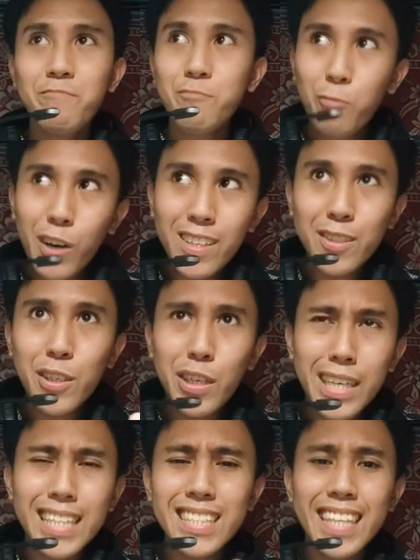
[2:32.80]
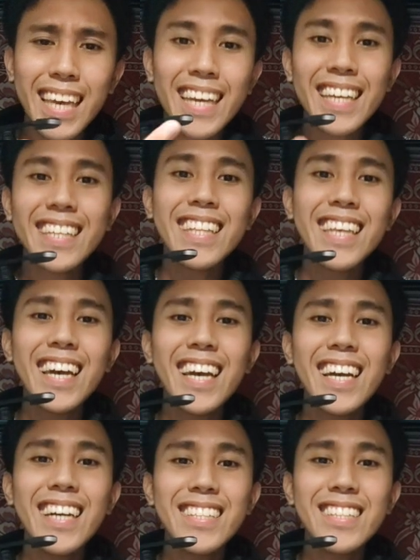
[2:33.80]
you can say
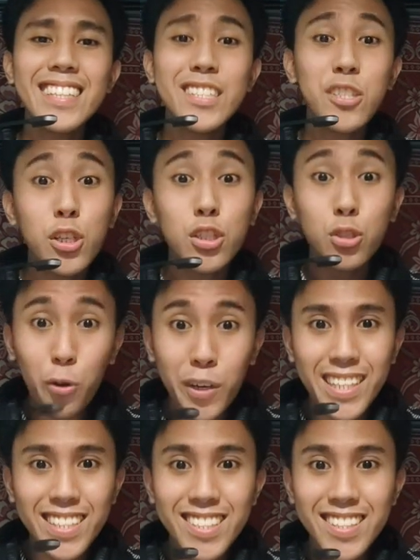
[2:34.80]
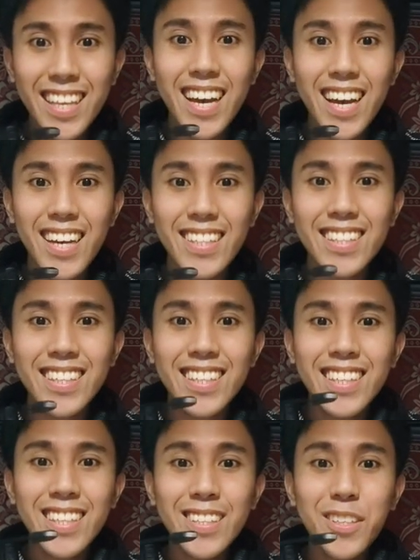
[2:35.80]
that it's your choice that
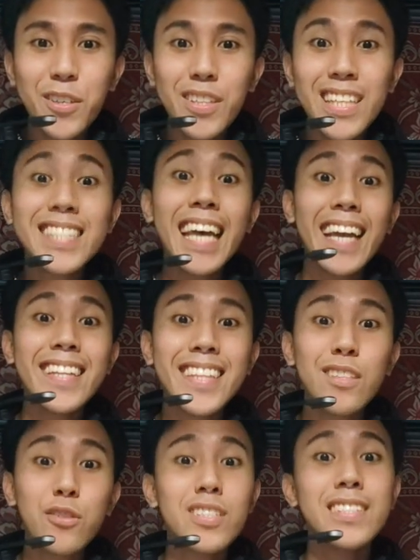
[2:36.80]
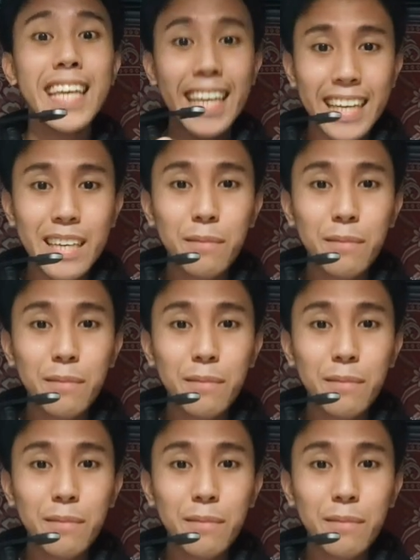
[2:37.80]
you decided to stay.